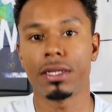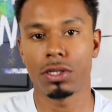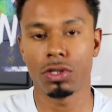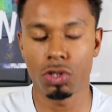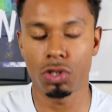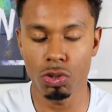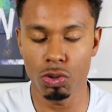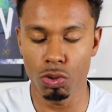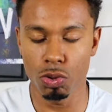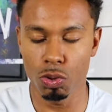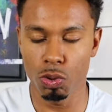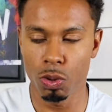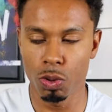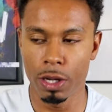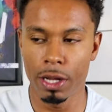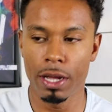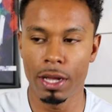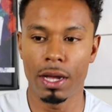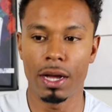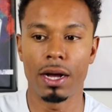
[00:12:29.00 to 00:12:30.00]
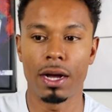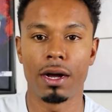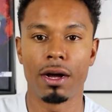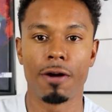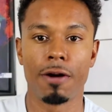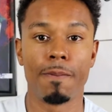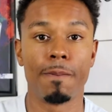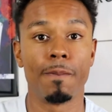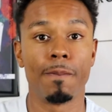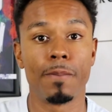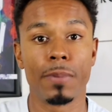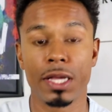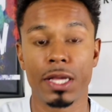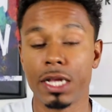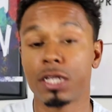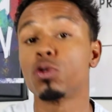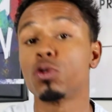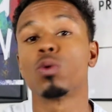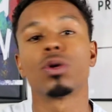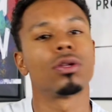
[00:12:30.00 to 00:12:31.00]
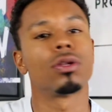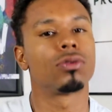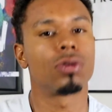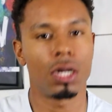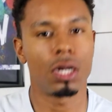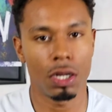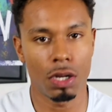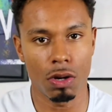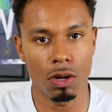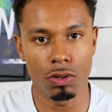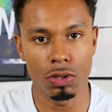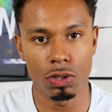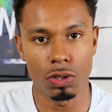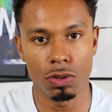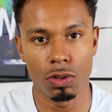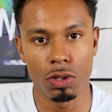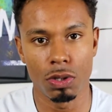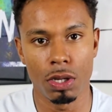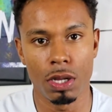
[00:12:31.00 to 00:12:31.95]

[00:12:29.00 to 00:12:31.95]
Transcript: to get to where they're trying to go to,